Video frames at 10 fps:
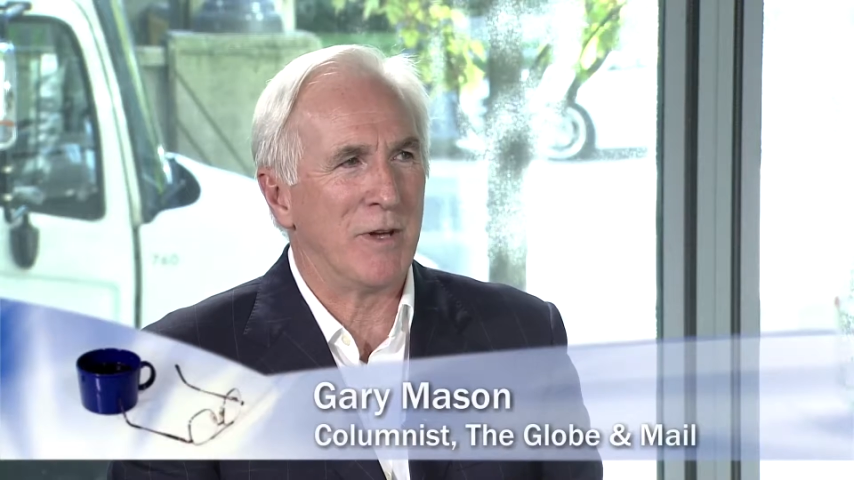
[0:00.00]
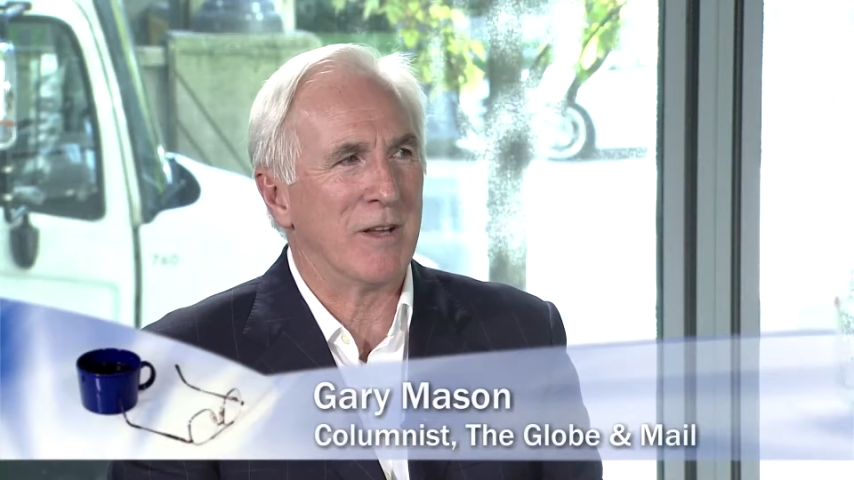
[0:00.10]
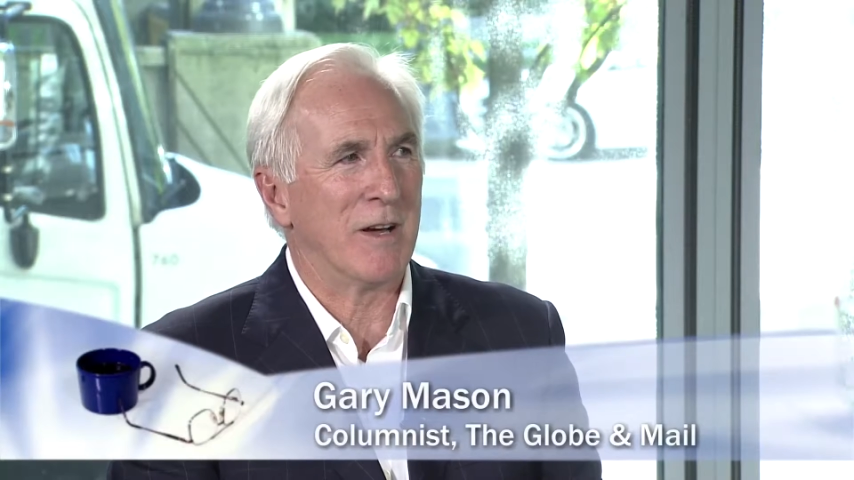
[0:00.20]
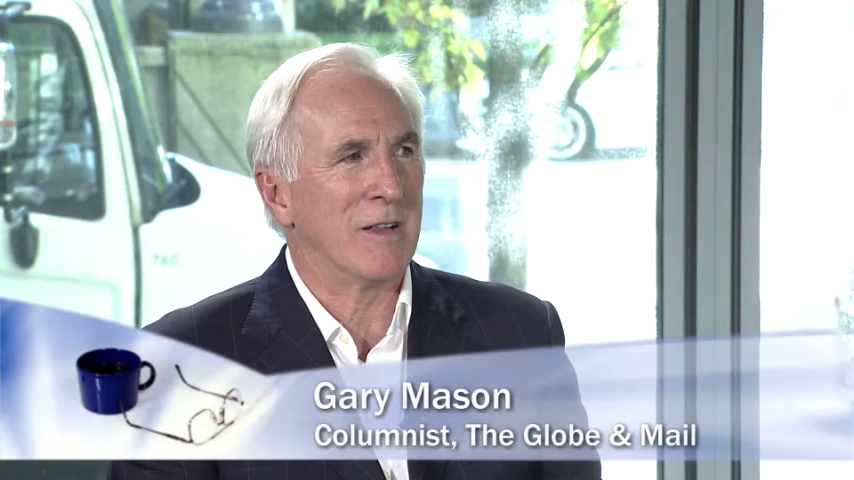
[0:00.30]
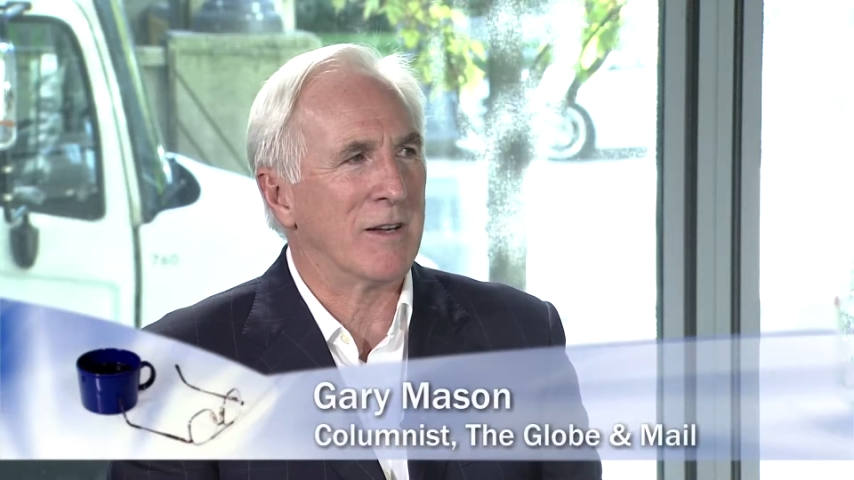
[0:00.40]

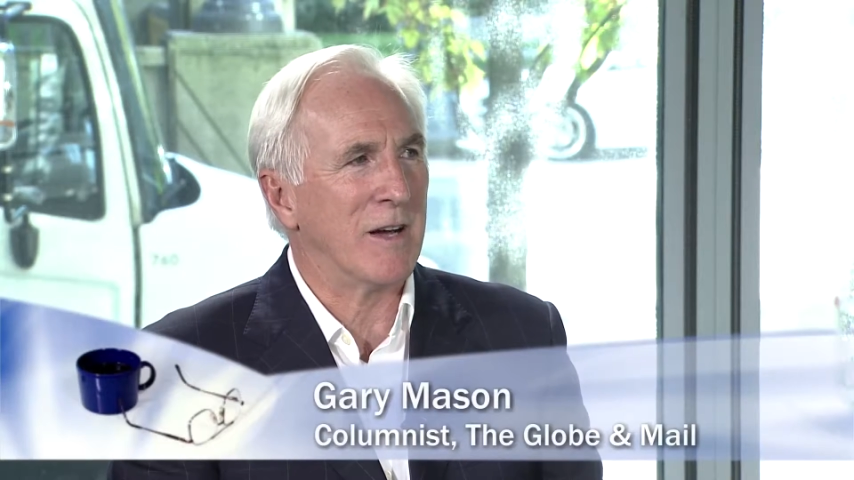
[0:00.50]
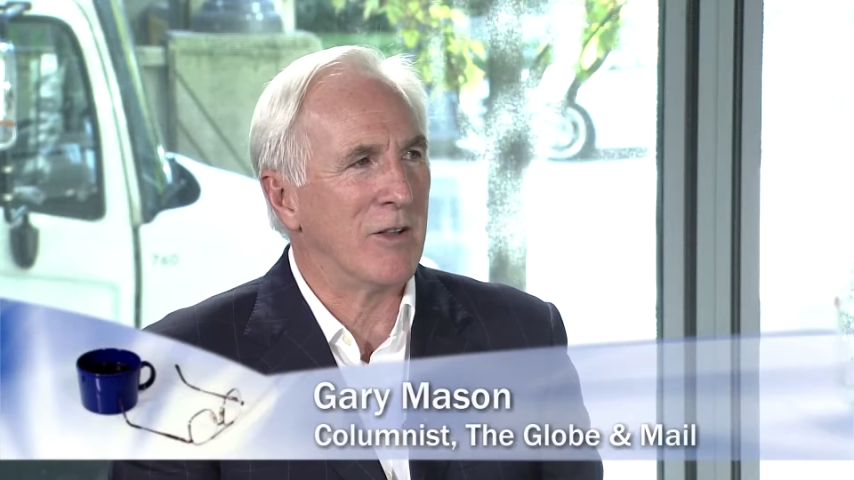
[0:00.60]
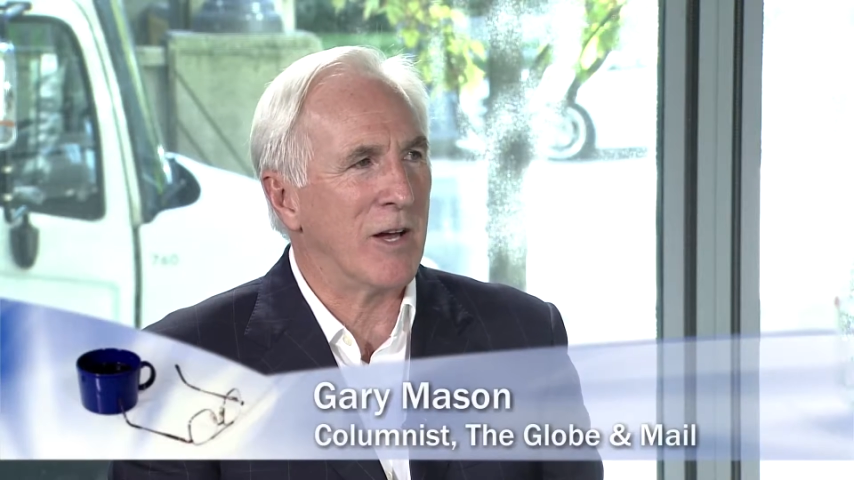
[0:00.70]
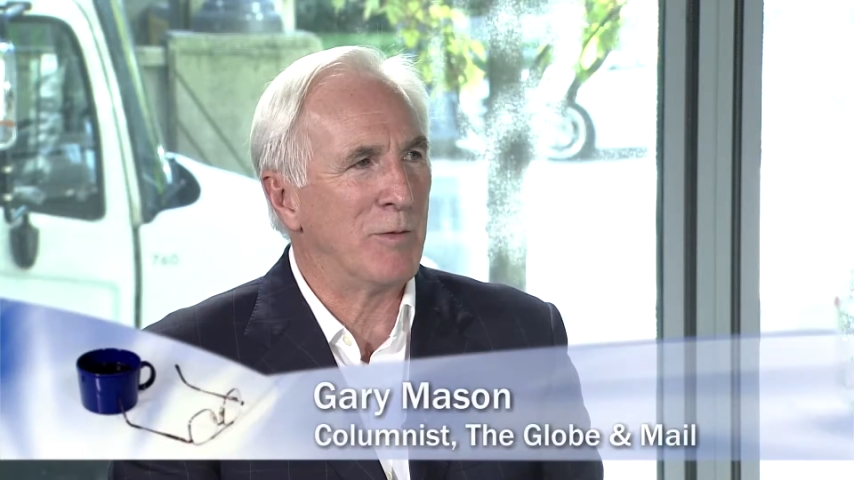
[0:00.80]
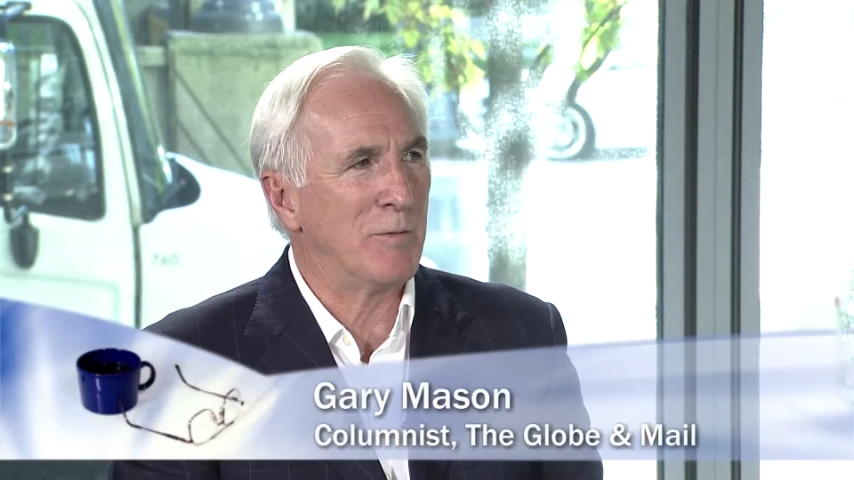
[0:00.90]
a
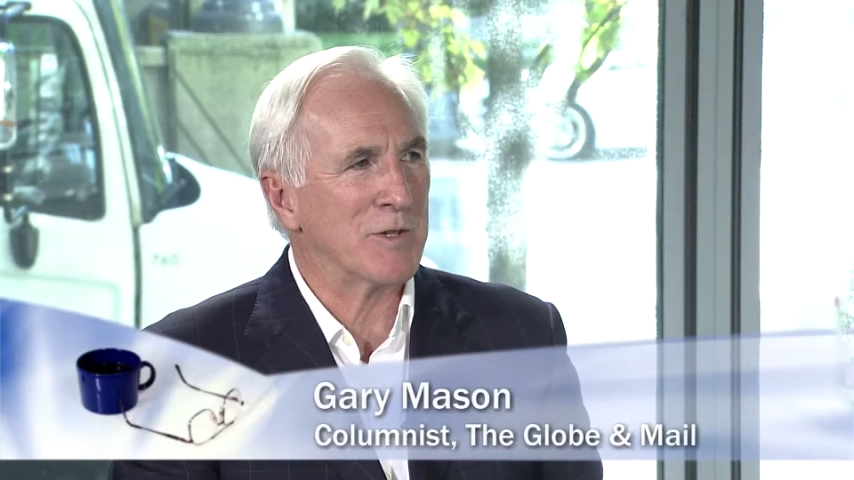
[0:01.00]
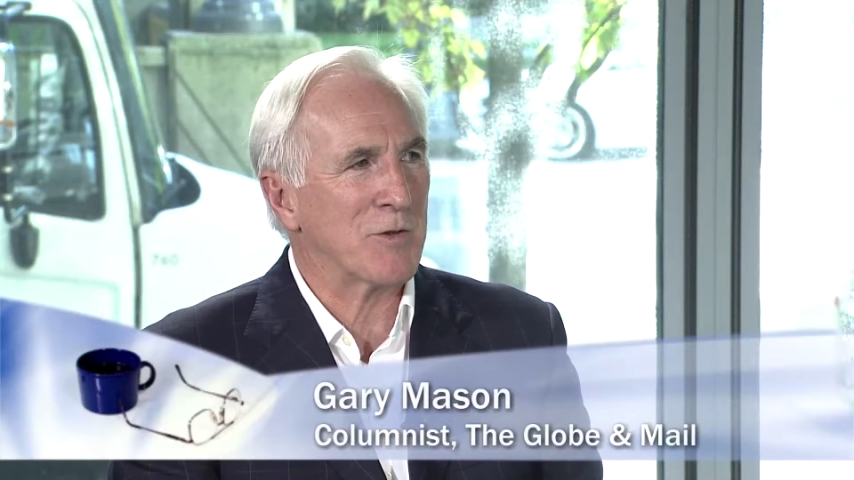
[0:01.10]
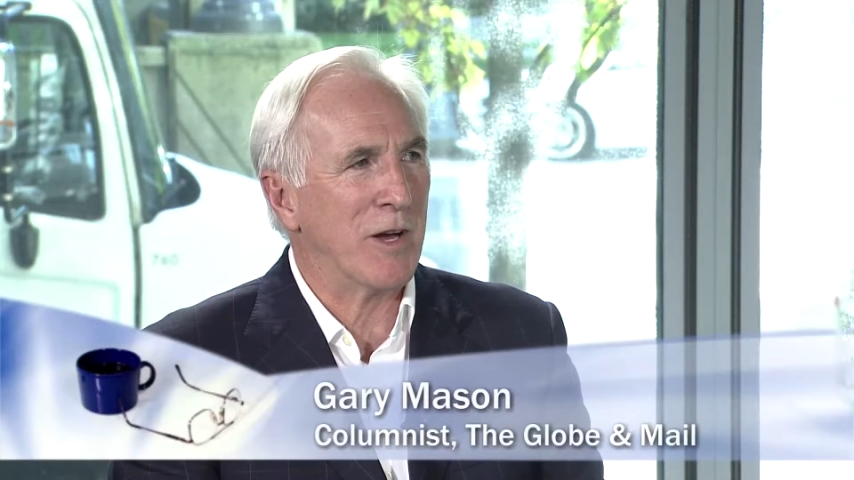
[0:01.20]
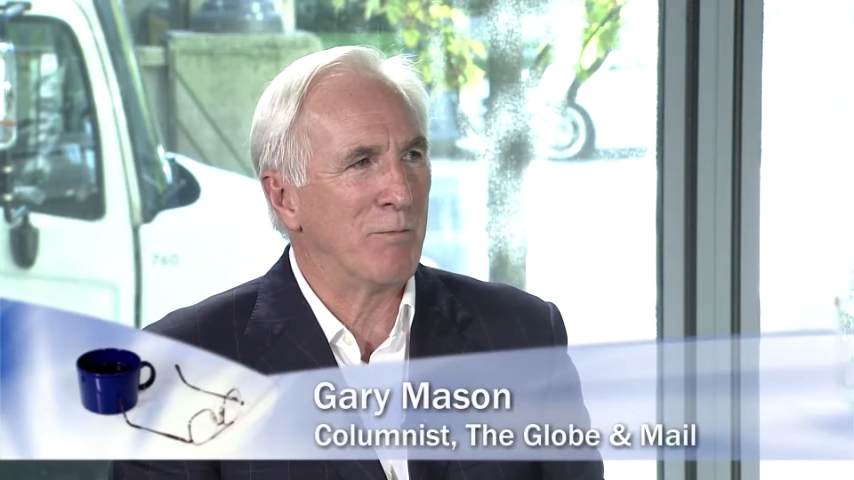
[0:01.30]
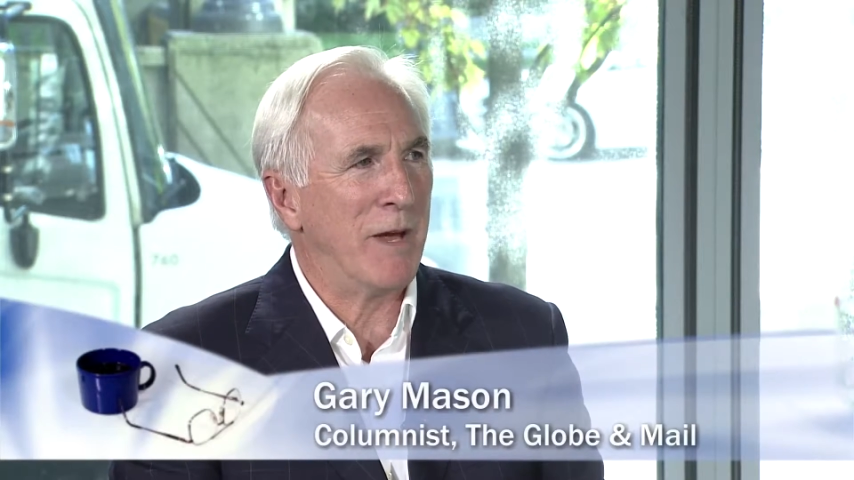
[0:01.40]
lot of people
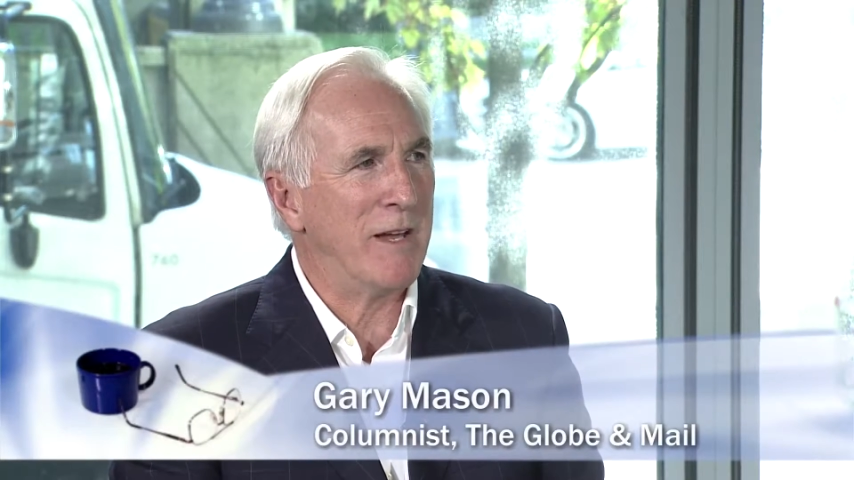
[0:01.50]
try and